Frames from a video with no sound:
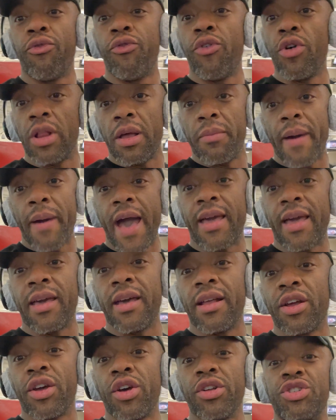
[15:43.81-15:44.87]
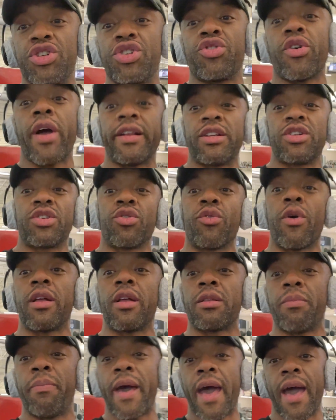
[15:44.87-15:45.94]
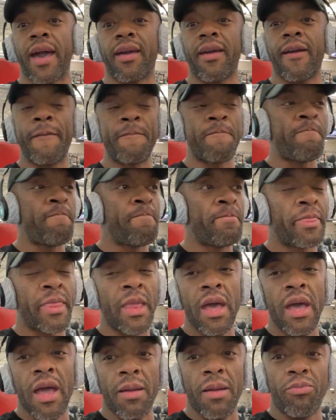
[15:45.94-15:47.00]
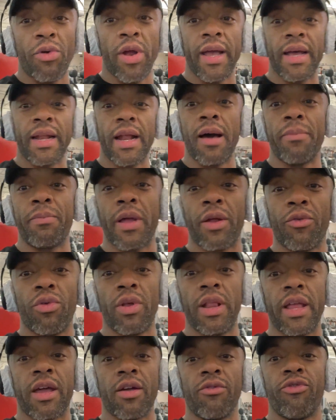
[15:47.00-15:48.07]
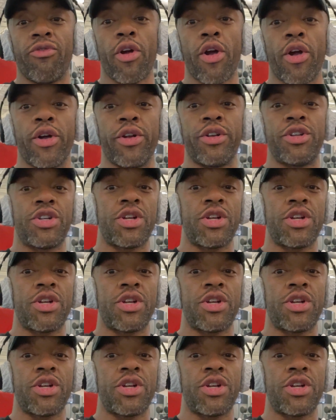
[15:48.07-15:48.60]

fully back and get a good stretch throughout the pec and bring it up and really converge